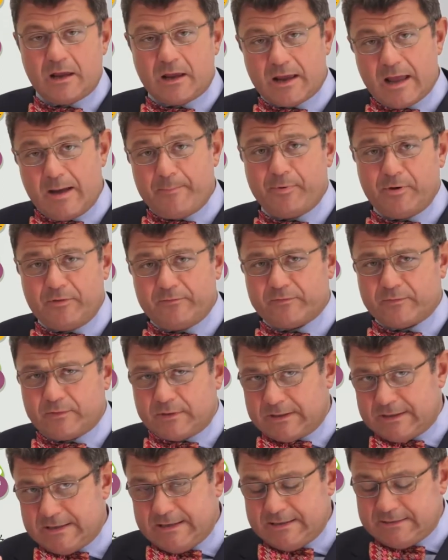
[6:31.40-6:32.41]
Couple
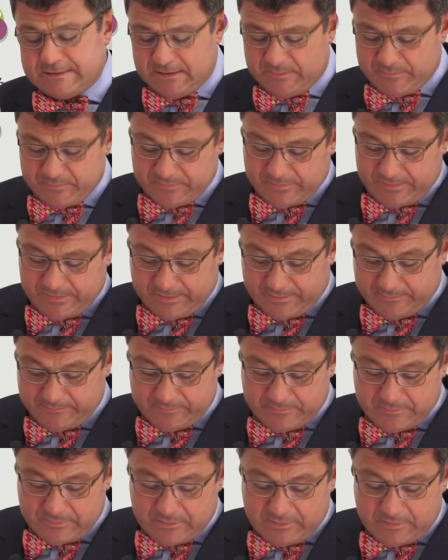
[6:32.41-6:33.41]
of key tips here.
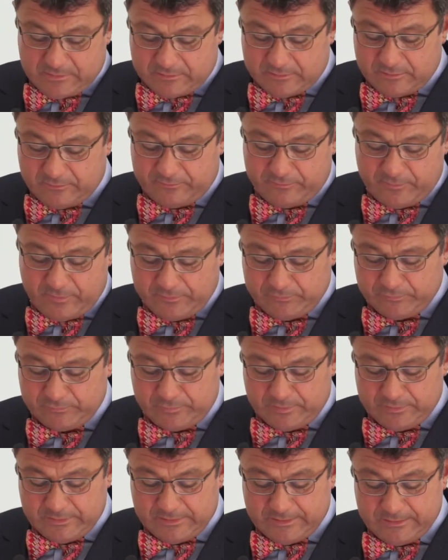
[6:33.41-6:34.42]
The first
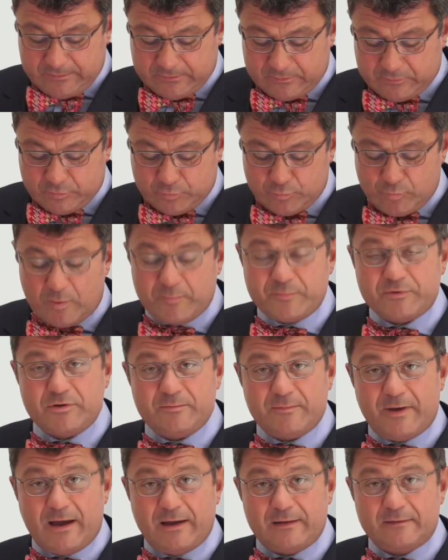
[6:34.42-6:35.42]
one is to
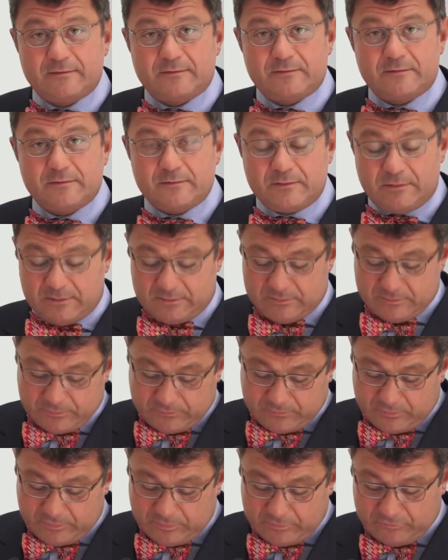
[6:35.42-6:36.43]
optimize the
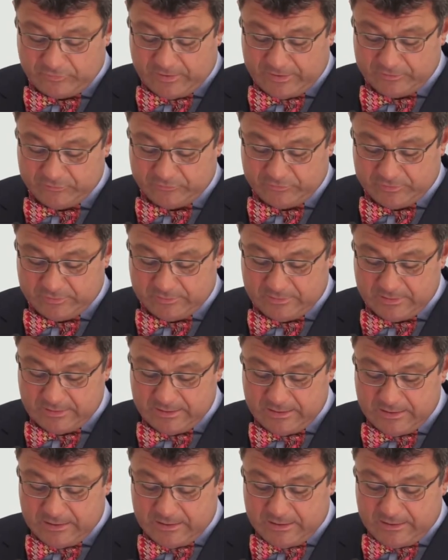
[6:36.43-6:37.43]
search engine.
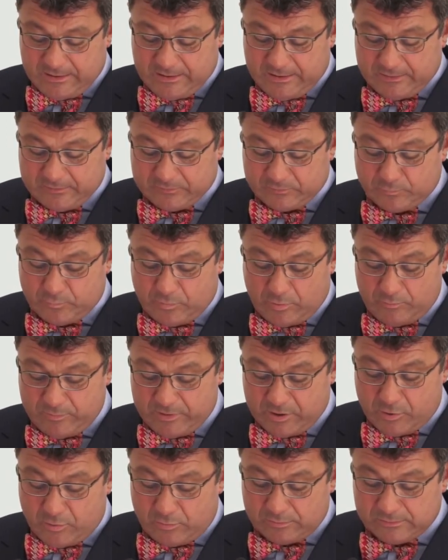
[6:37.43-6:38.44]
It's what we
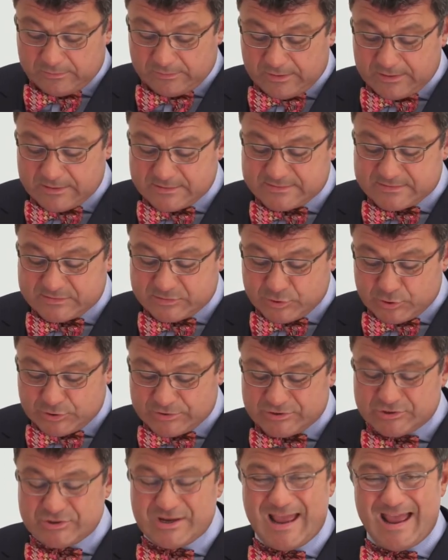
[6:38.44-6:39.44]
call
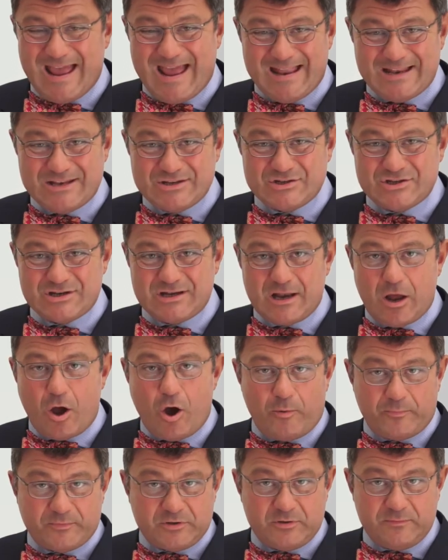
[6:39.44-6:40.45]
search engine
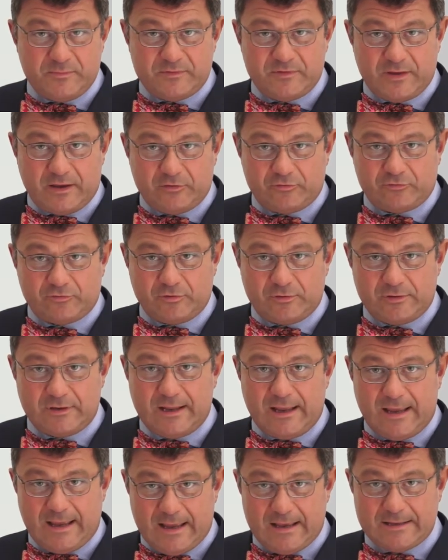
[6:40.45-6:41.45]

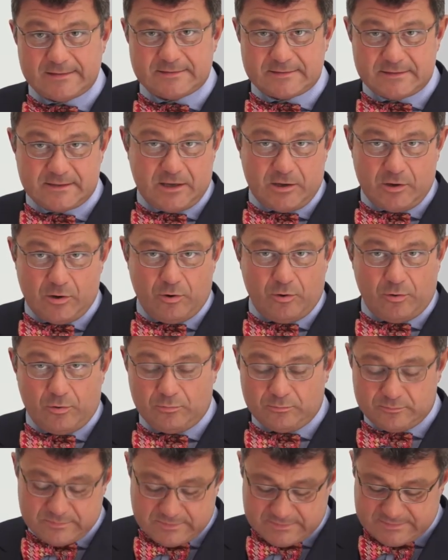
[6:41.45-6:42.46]
optimization,
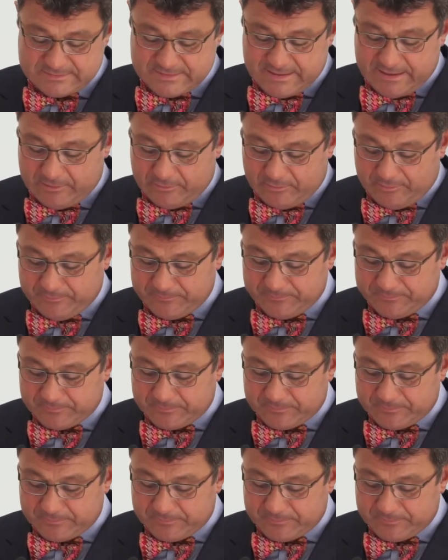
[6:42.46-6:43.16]
SEO.